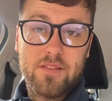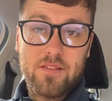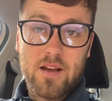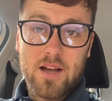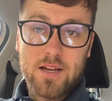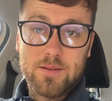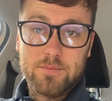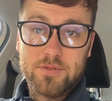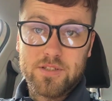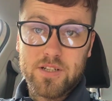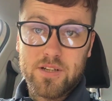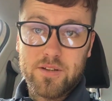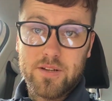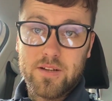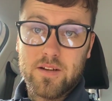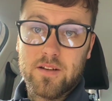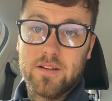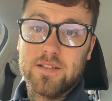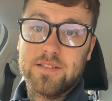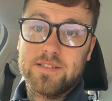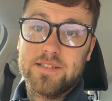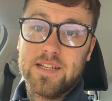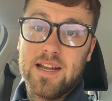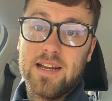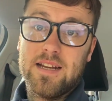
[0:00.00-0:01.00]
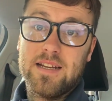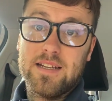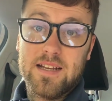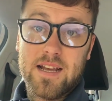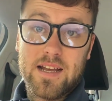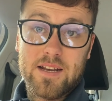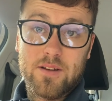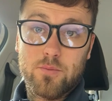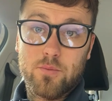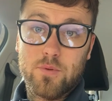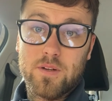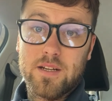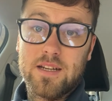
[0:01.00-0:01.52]
that I'm doing on a daily
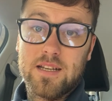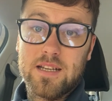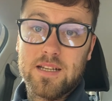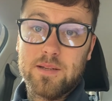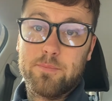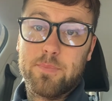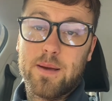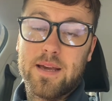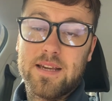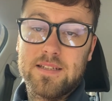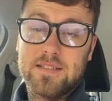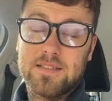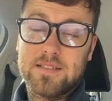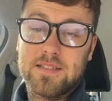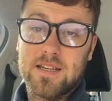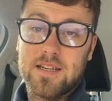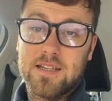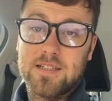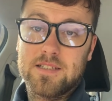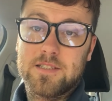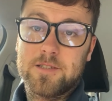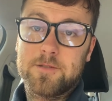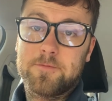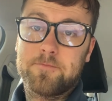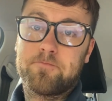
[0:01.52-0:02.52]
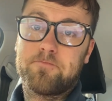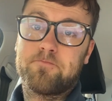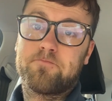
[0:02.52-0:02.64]
and a weekly basis.